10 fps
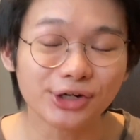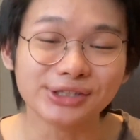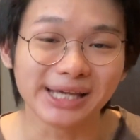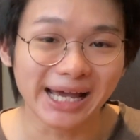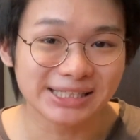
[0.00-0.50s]
on
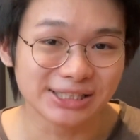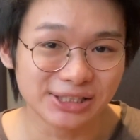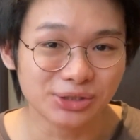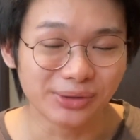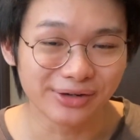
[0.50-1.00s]
the
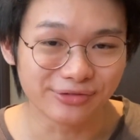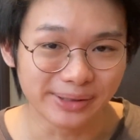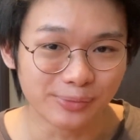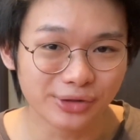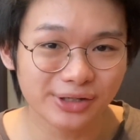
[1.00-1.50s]
SCQA
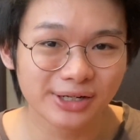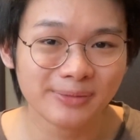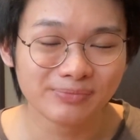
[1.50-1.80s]
framework